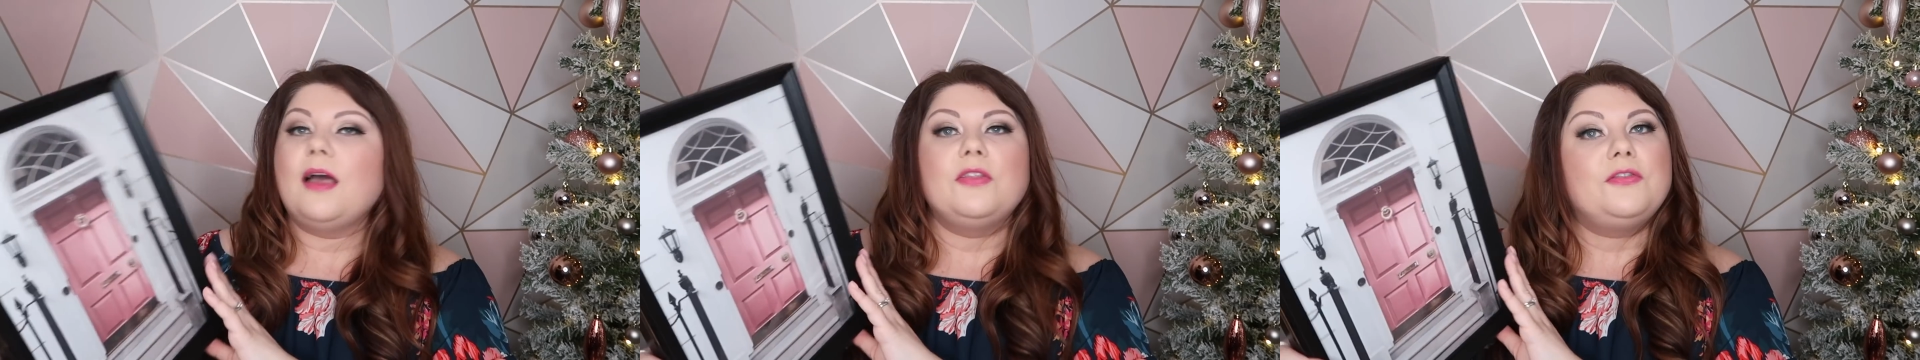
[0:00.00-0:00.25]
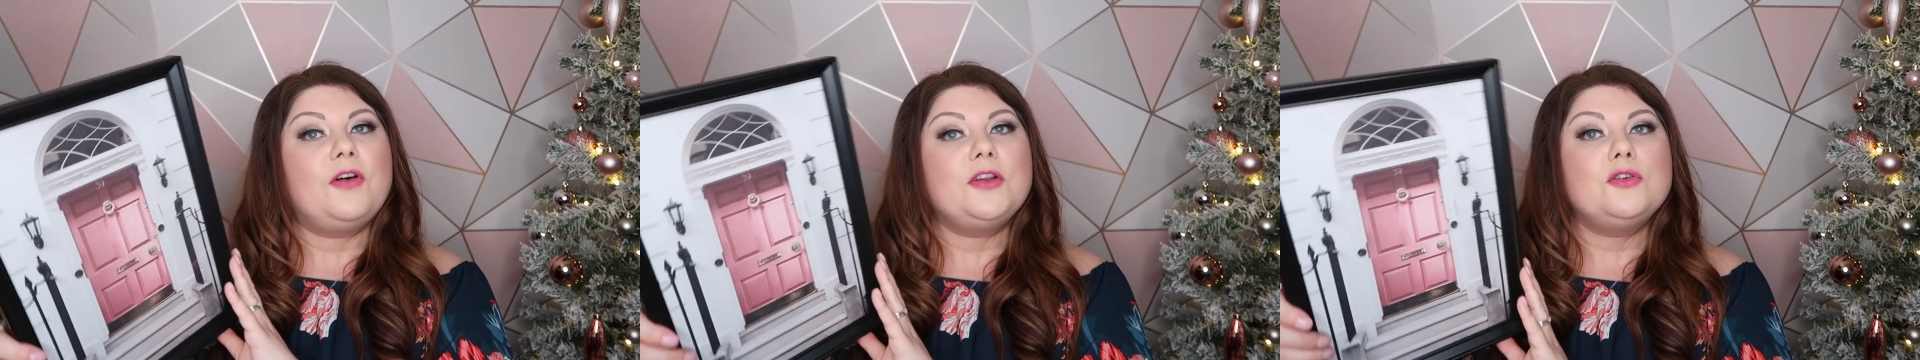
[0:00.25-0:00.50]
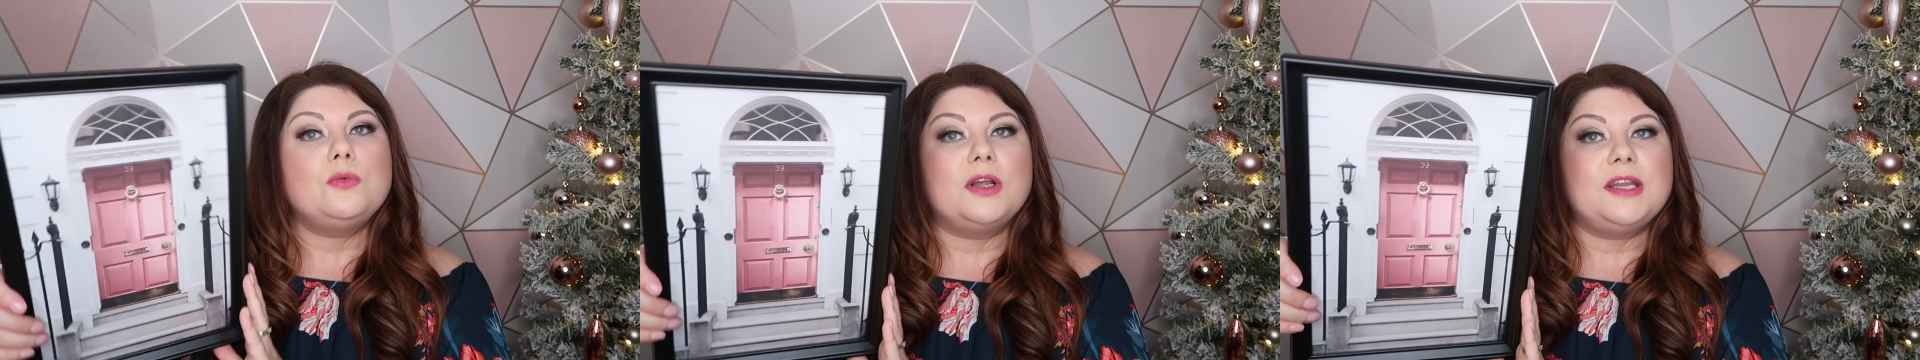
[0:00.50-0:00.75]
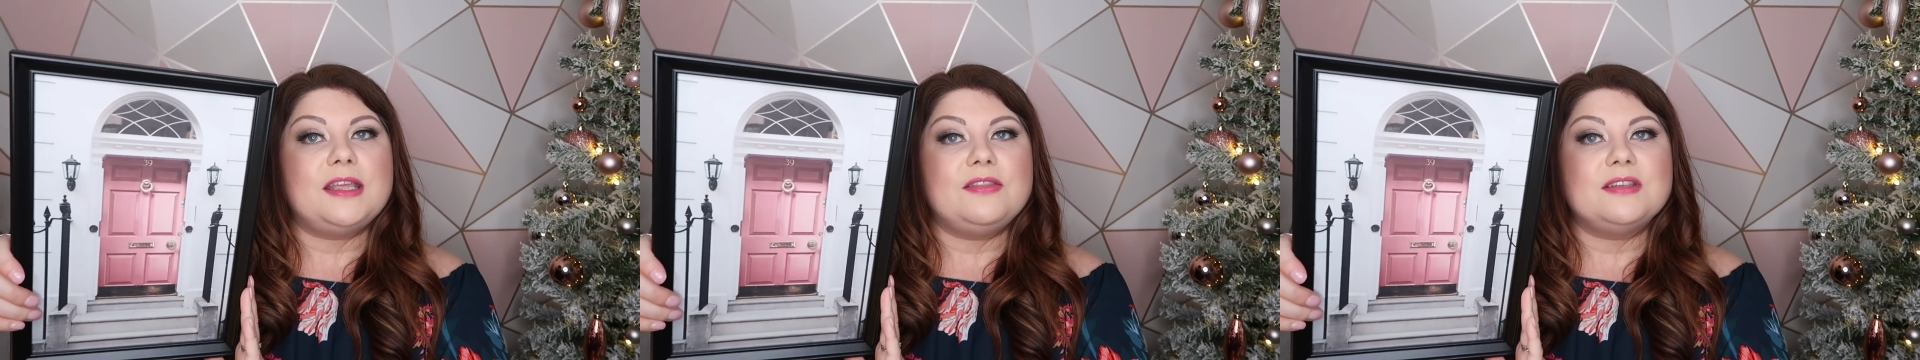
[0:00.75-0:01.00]
And the final
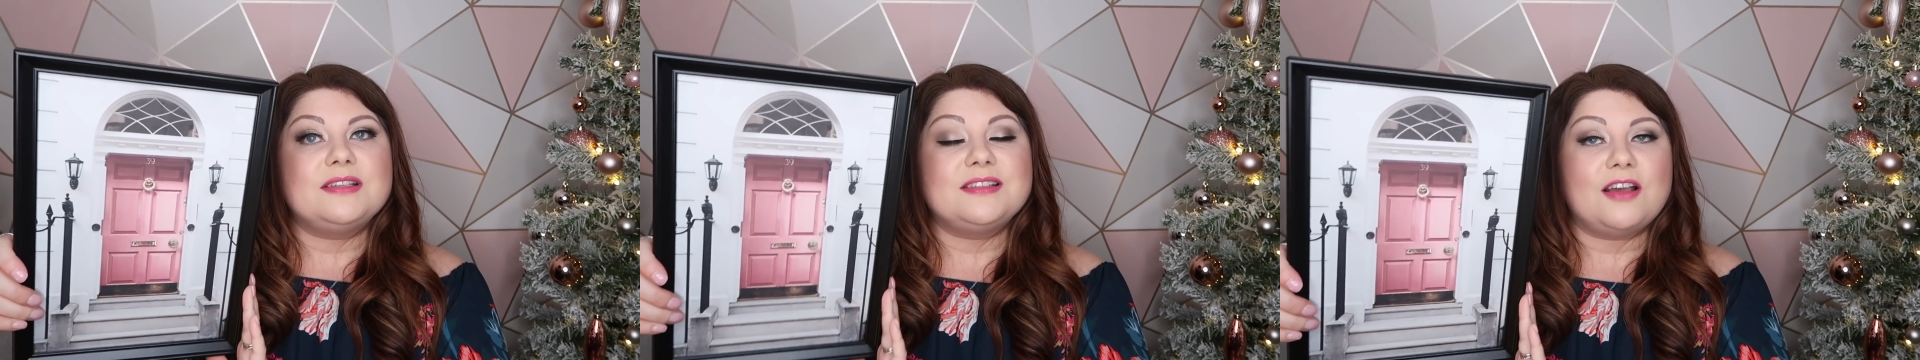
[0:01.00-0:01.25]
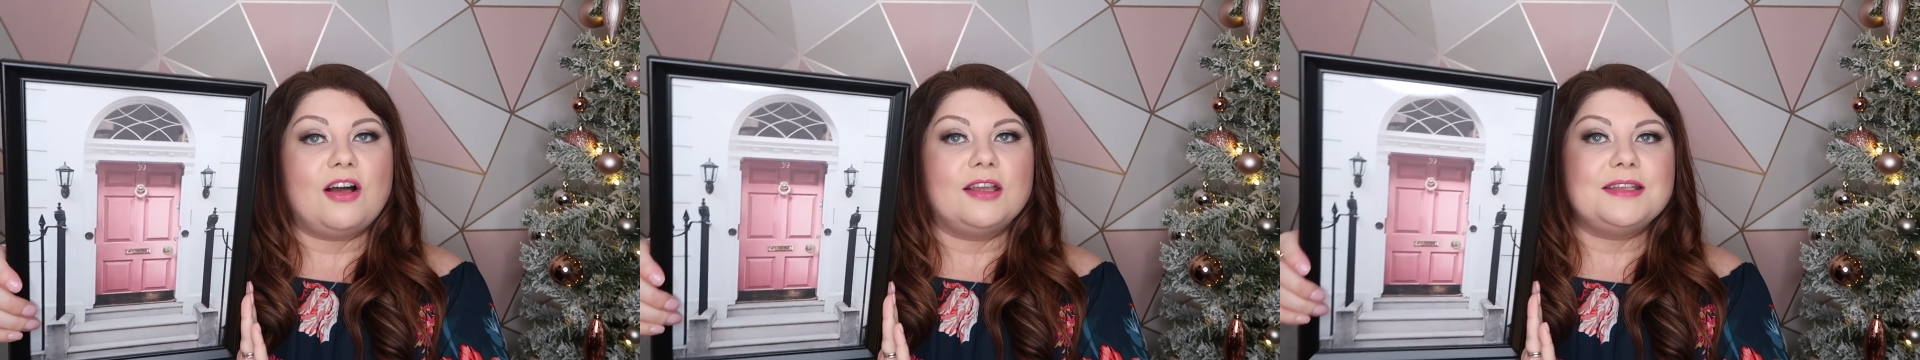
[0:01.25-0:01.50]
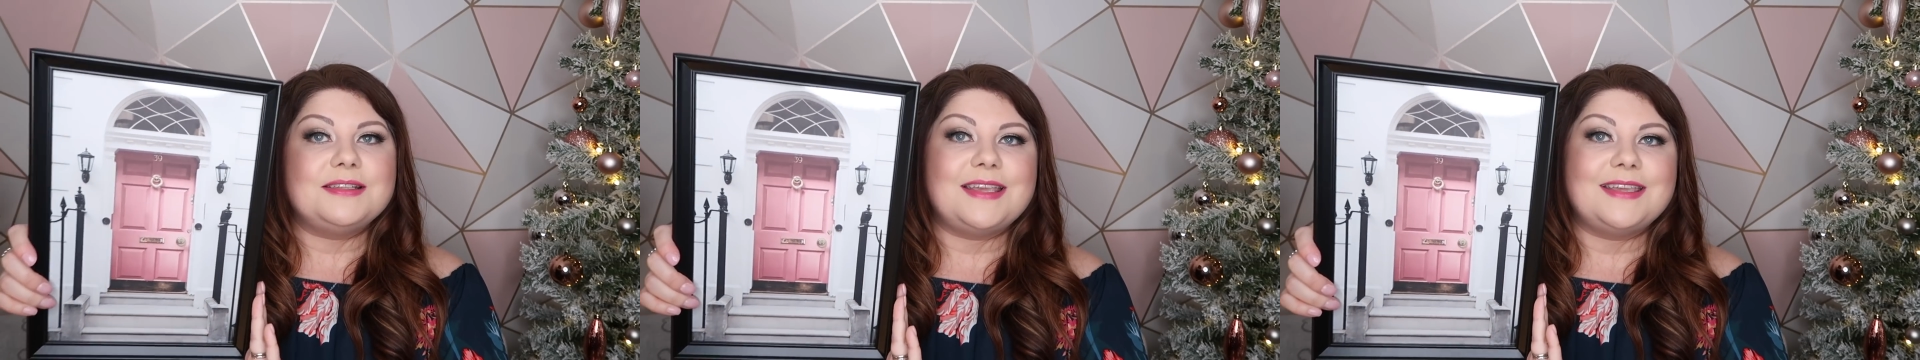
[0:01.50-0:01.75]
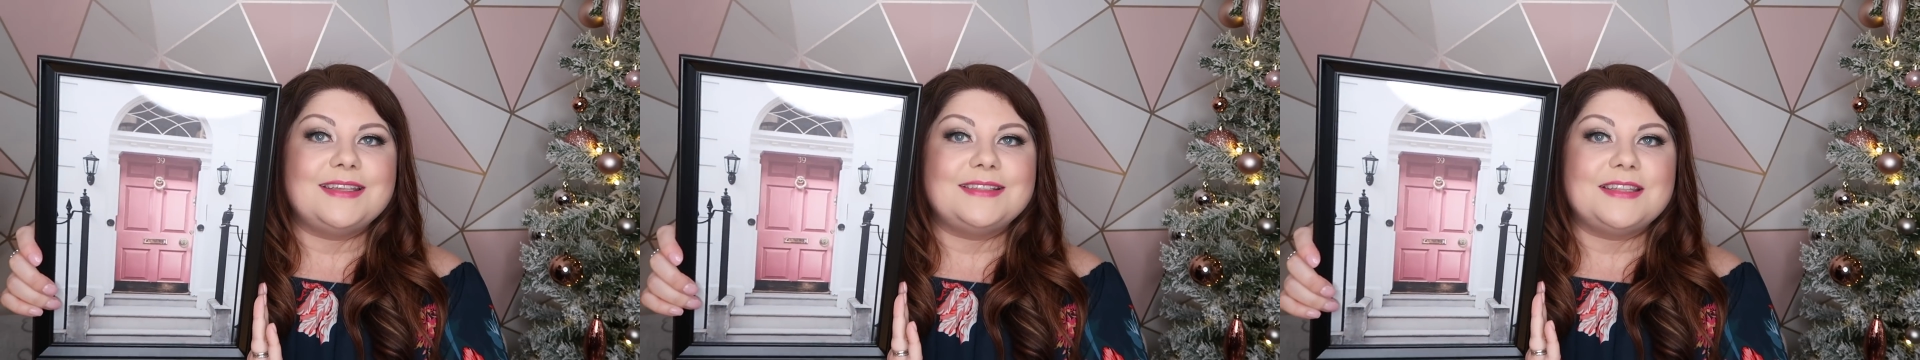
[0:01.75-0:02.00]
one in this size
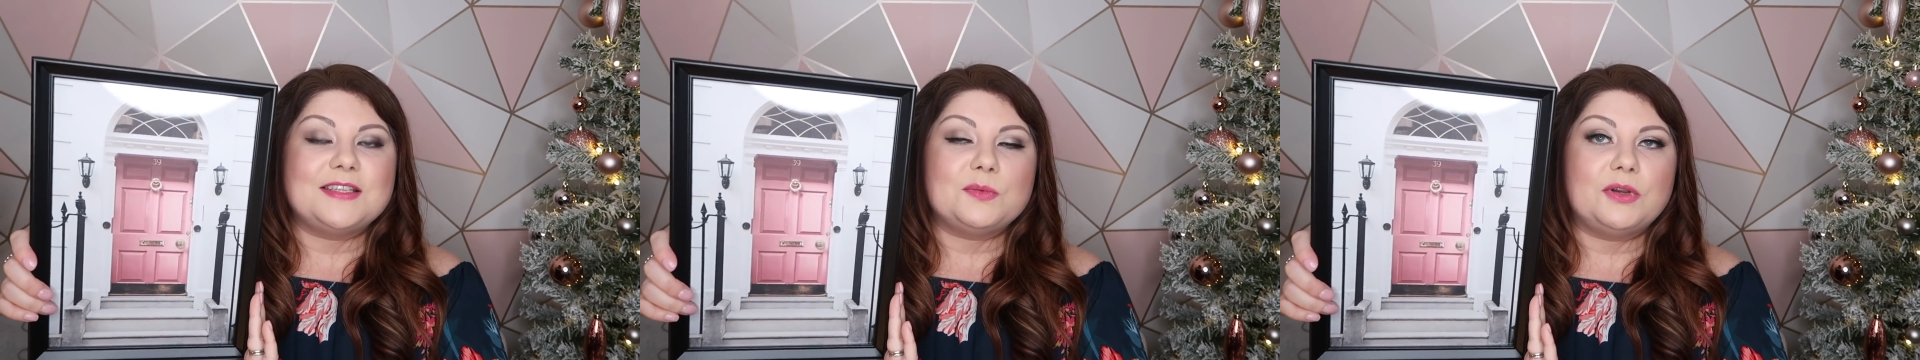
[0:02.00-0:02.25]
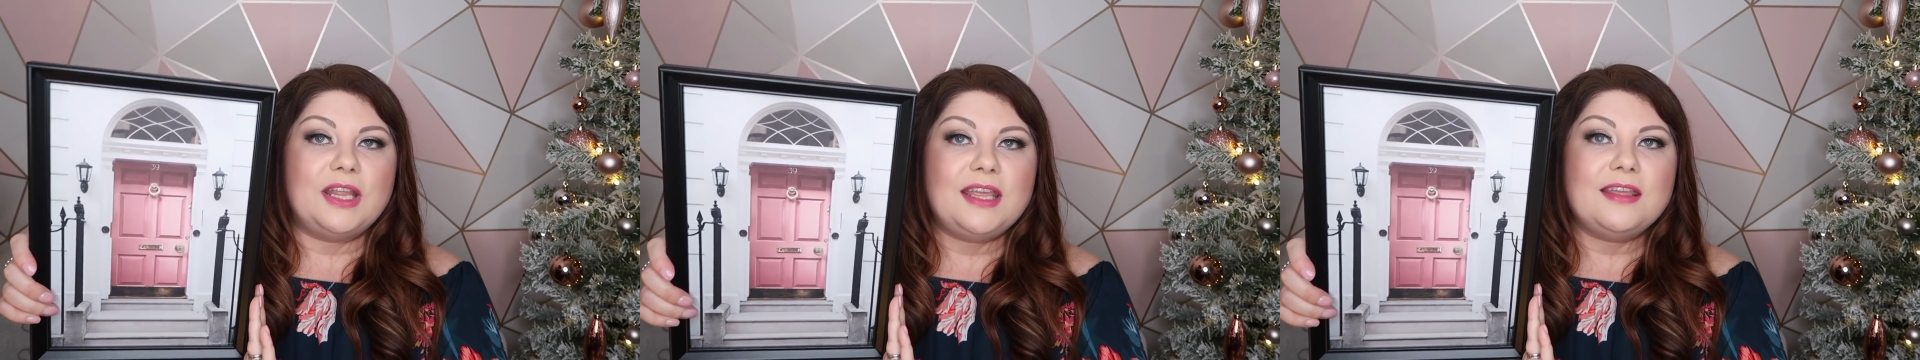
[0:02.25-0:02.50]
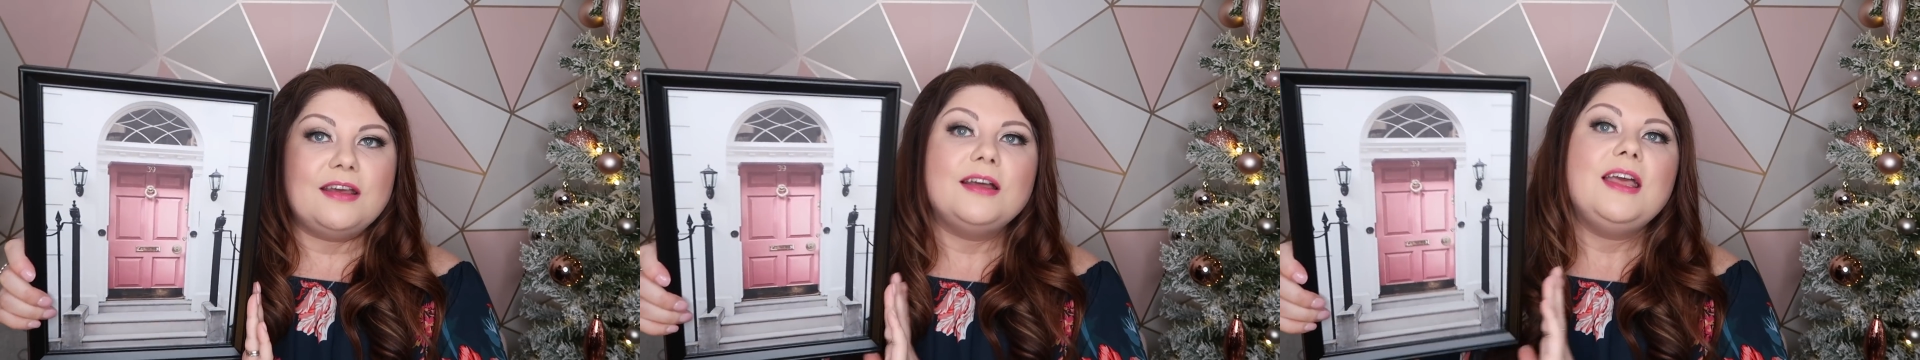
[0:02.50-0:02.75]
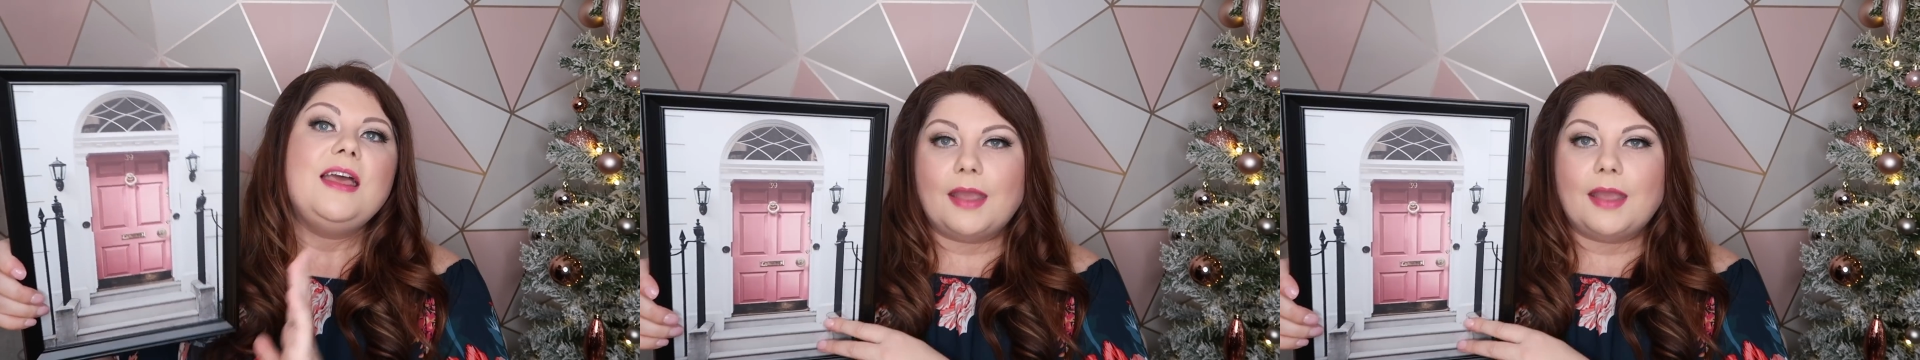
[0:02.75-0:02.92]
is this one here.